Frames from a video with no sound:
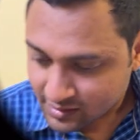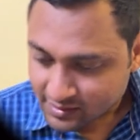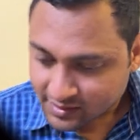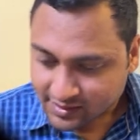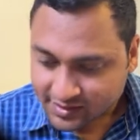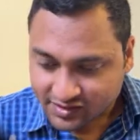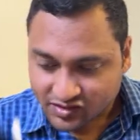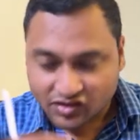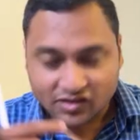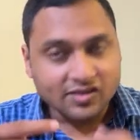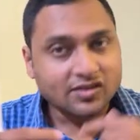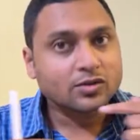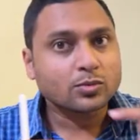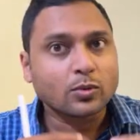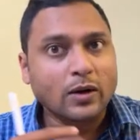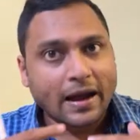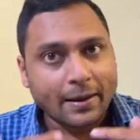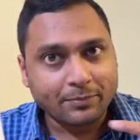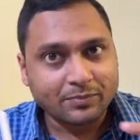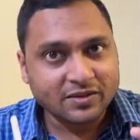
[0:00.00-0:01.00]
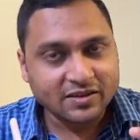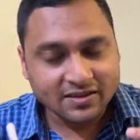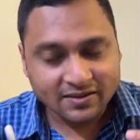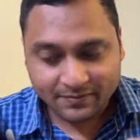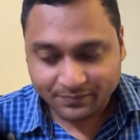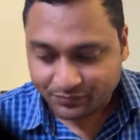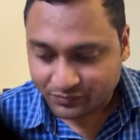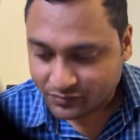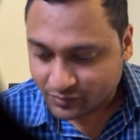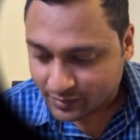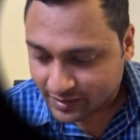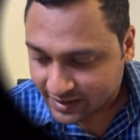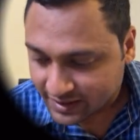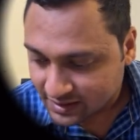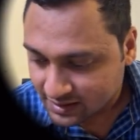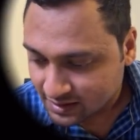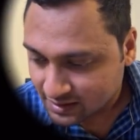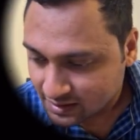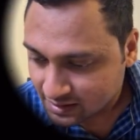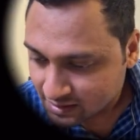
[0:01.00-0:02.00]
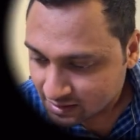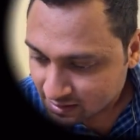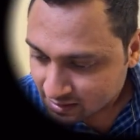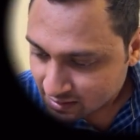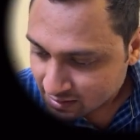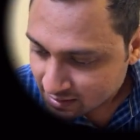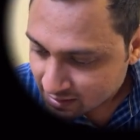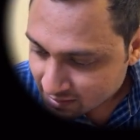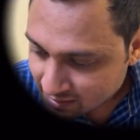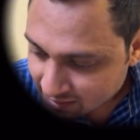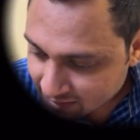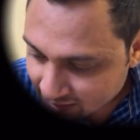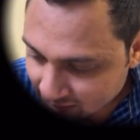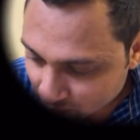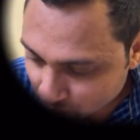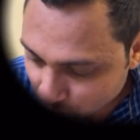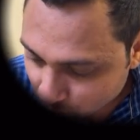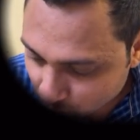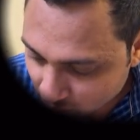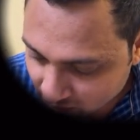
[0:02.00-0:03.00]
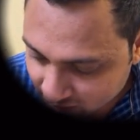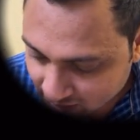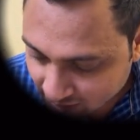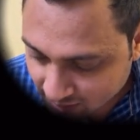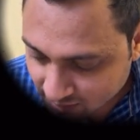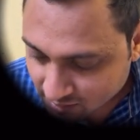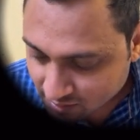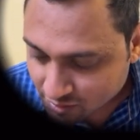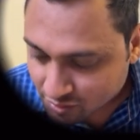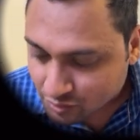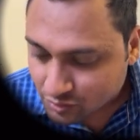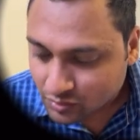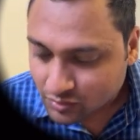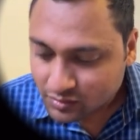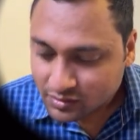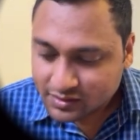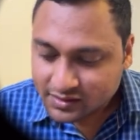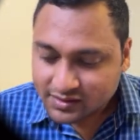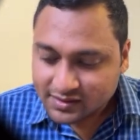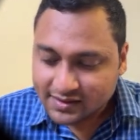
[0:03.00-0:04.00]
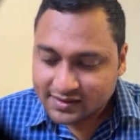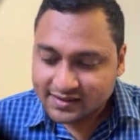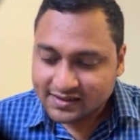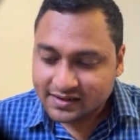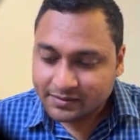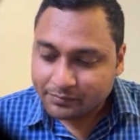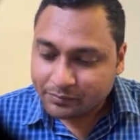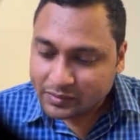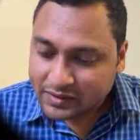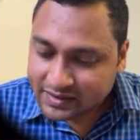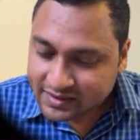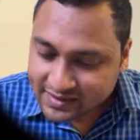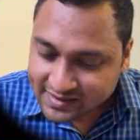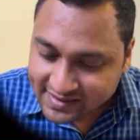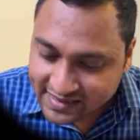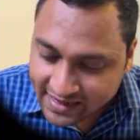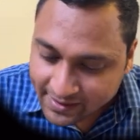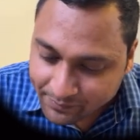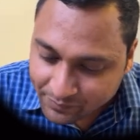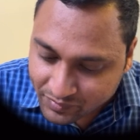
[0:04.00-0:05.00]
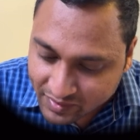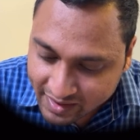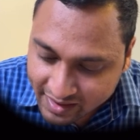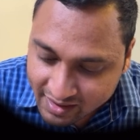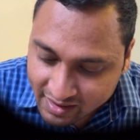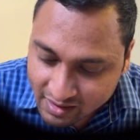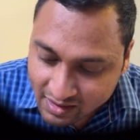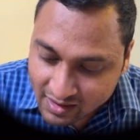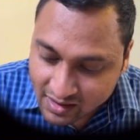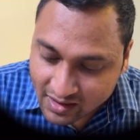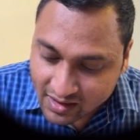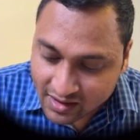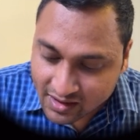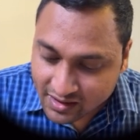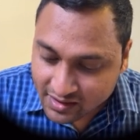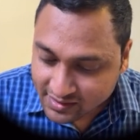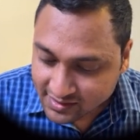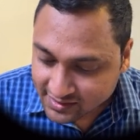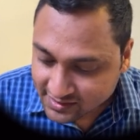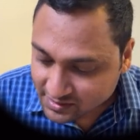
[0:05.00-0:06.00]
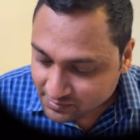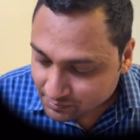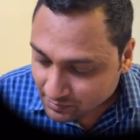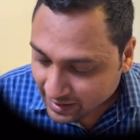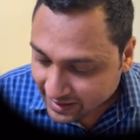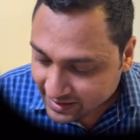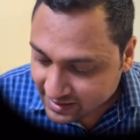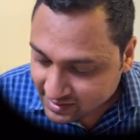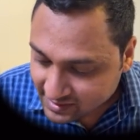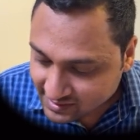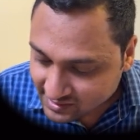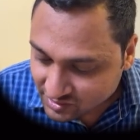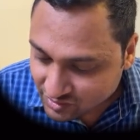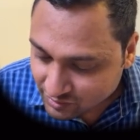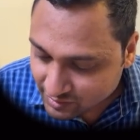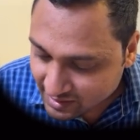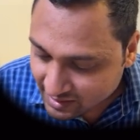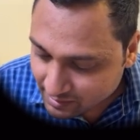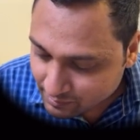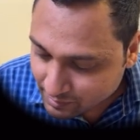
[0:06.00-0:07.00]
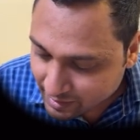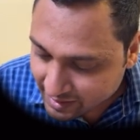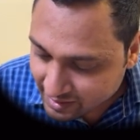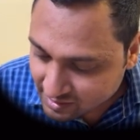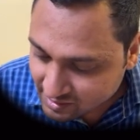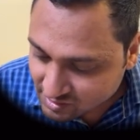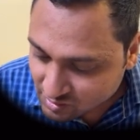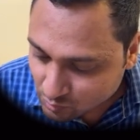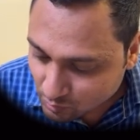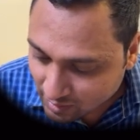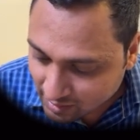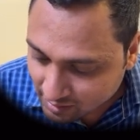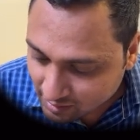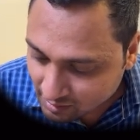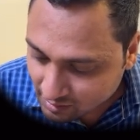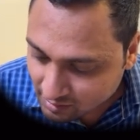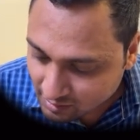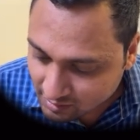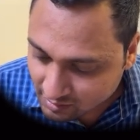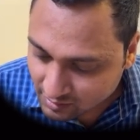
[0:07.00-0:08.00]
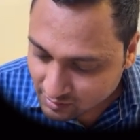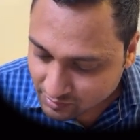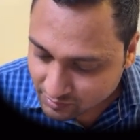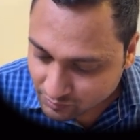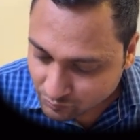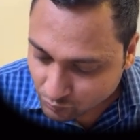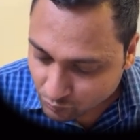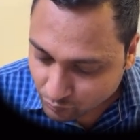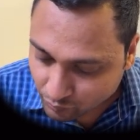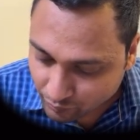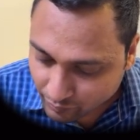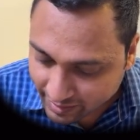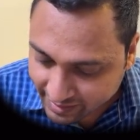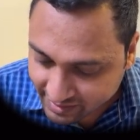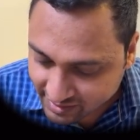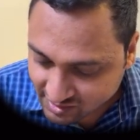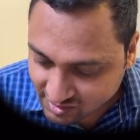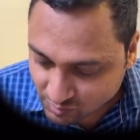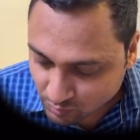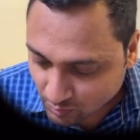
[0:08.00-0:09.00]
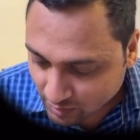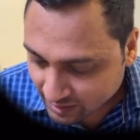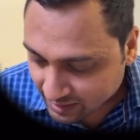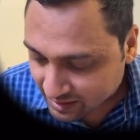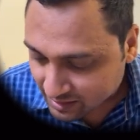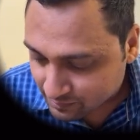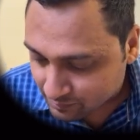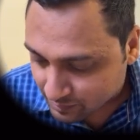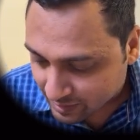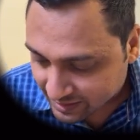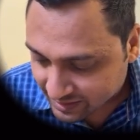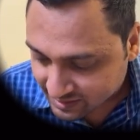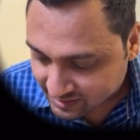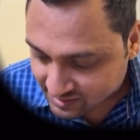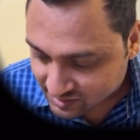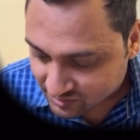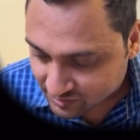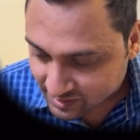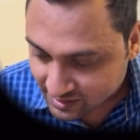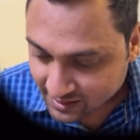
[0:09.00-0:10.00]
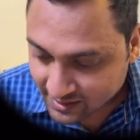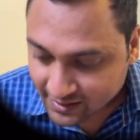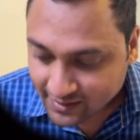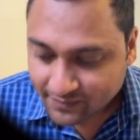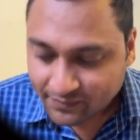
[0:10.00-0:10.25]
It just swaps, right? Then what are the other two? Just simply the same thing. Just minus 3 and minus 1. Minus 1 and minus 3.